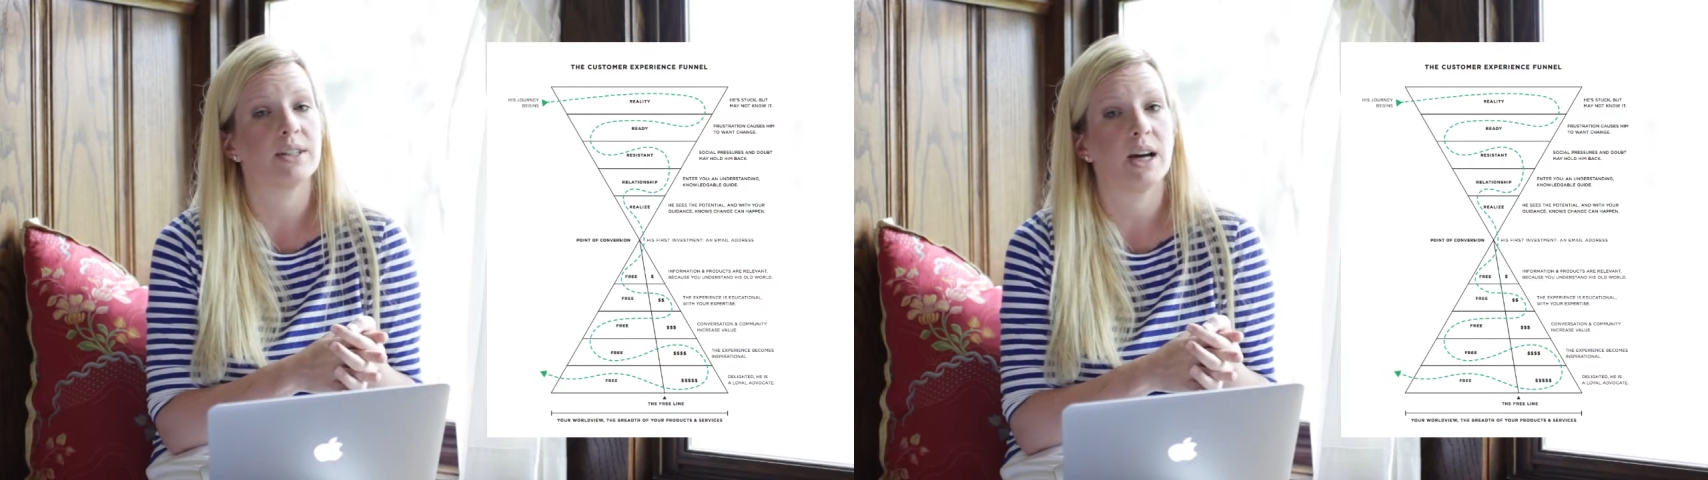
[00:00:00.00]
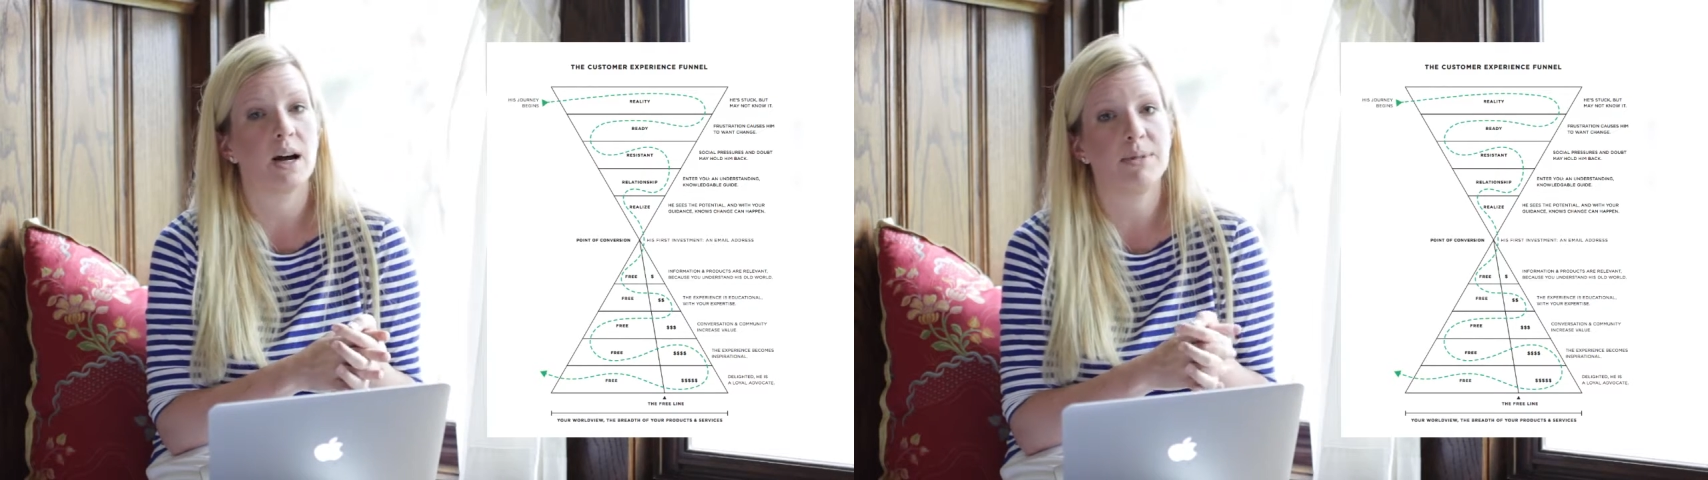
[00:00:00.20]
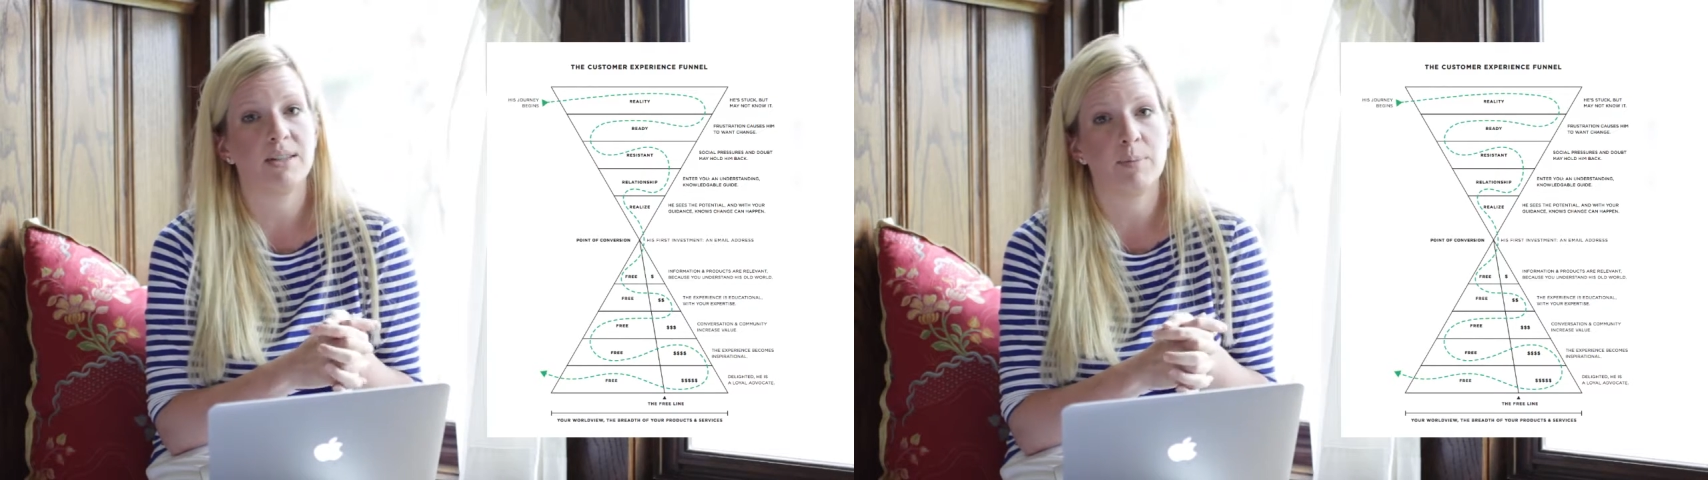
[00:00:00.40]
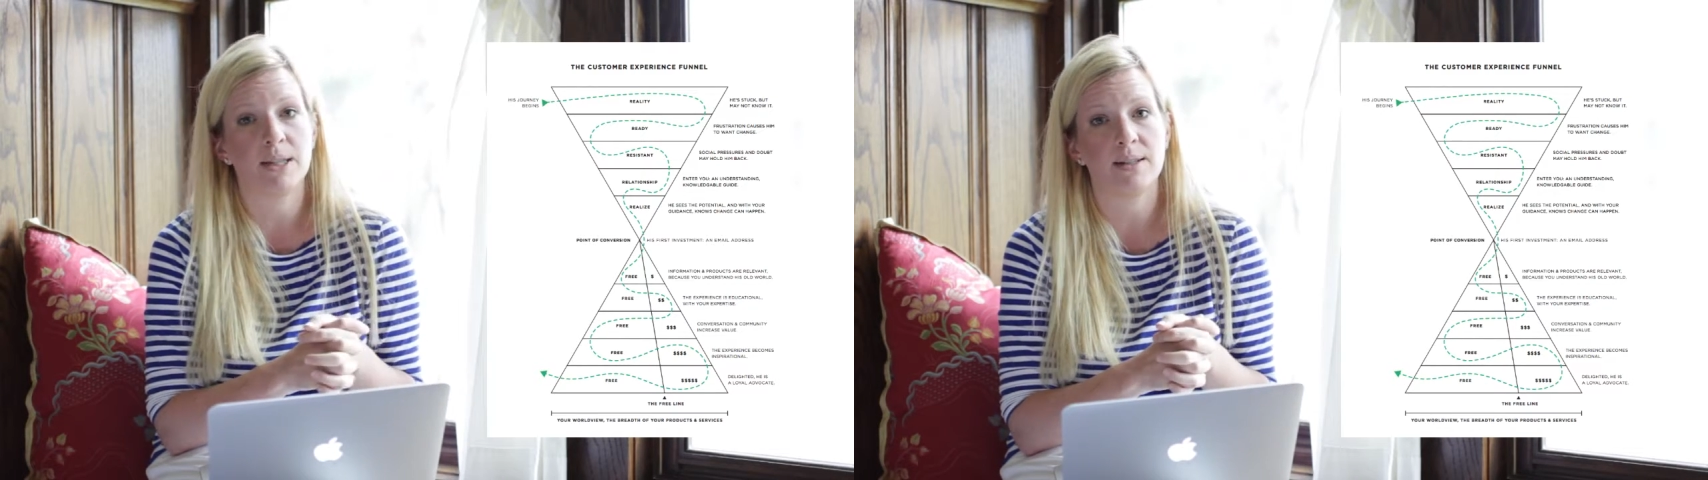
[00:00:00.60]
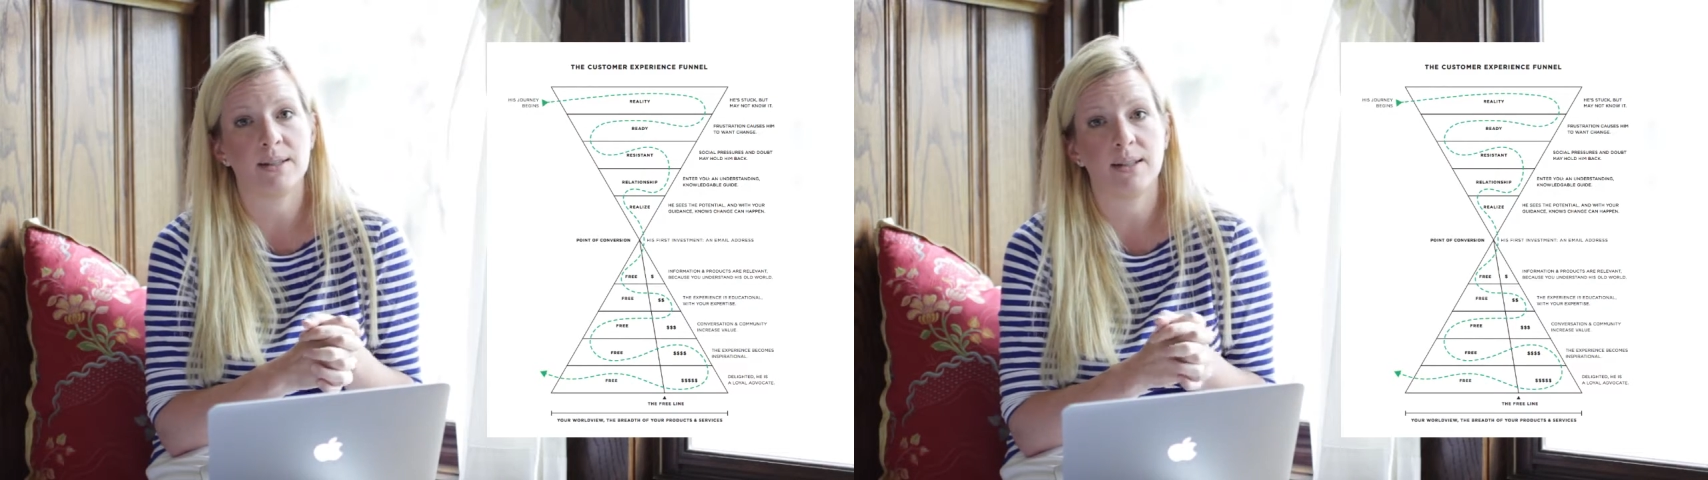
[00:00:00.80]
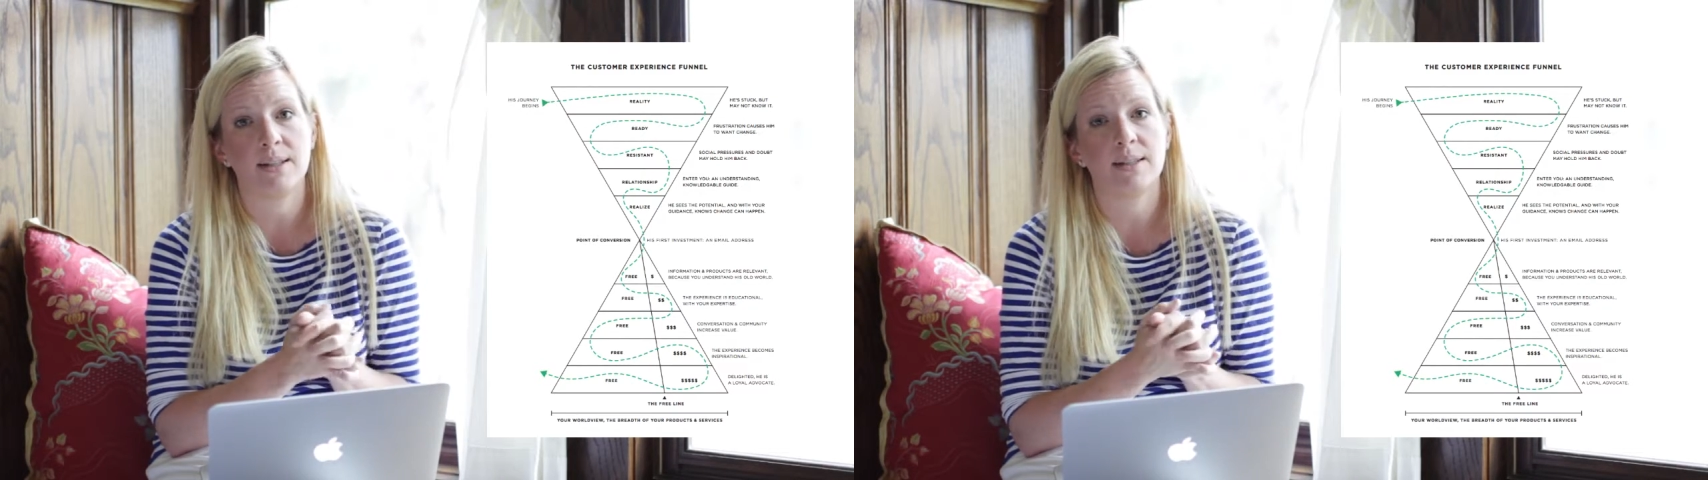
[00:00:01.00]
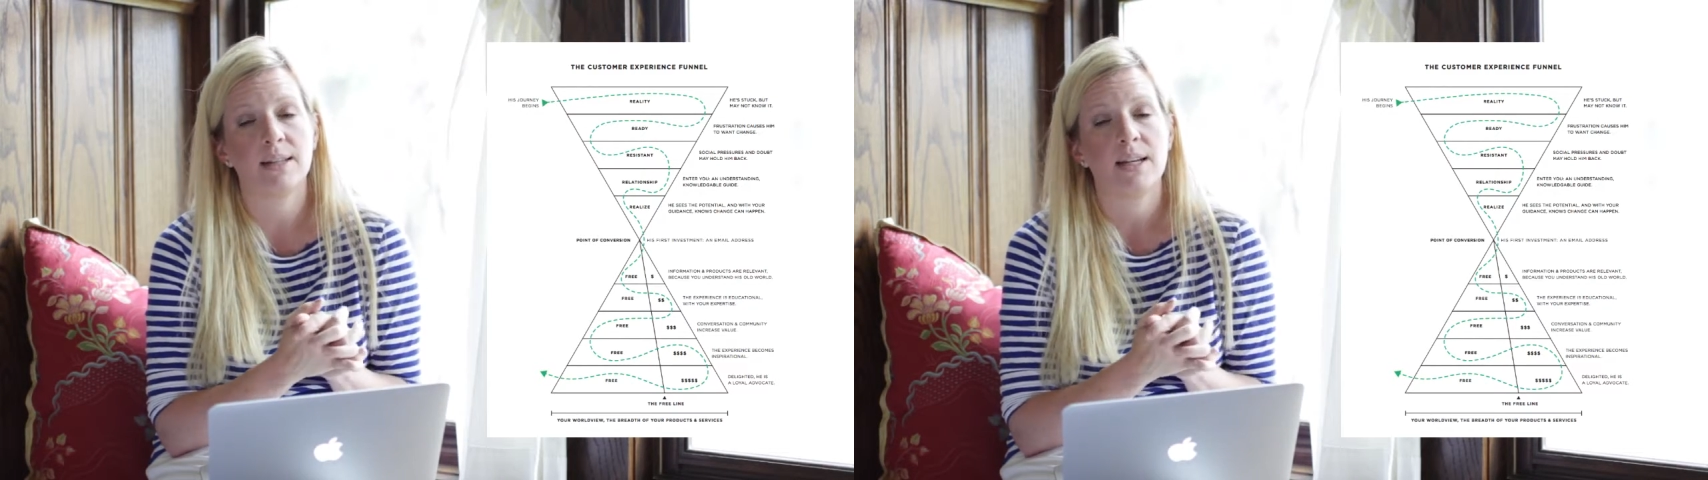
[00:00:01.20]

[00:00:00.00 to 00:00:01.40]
types of businesses.